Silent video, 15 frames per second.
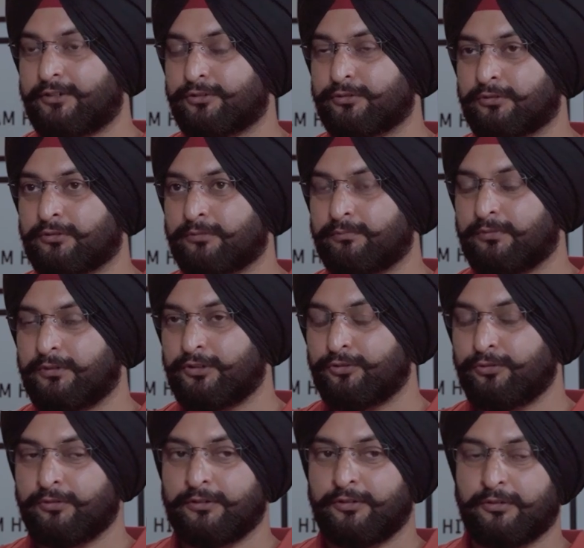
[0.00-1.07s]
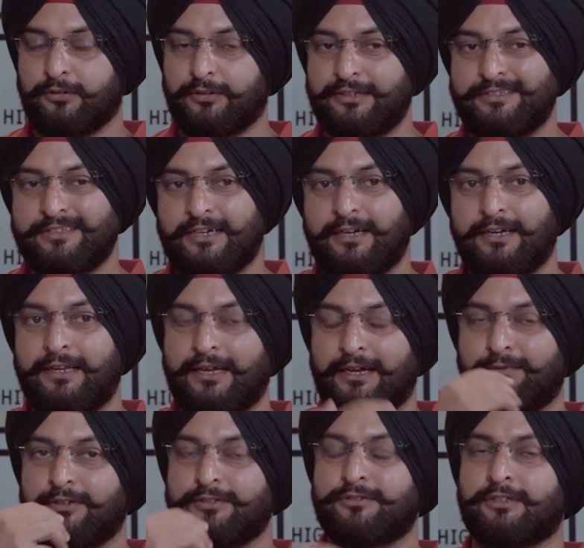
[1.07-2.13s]
So recently I
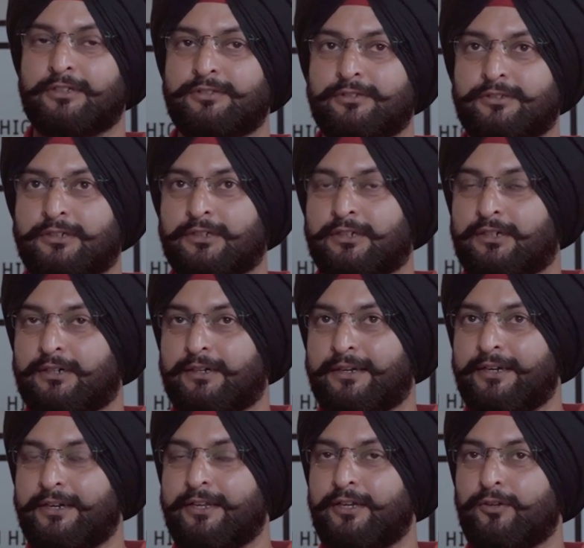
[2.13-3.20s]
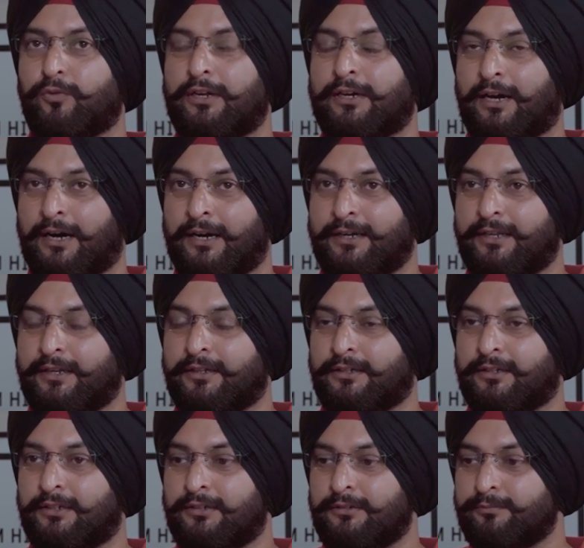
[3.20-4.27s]
was just reading one
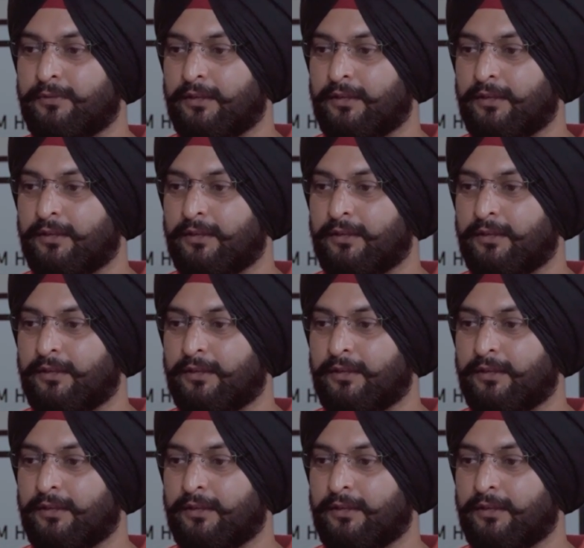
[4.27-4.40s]
article,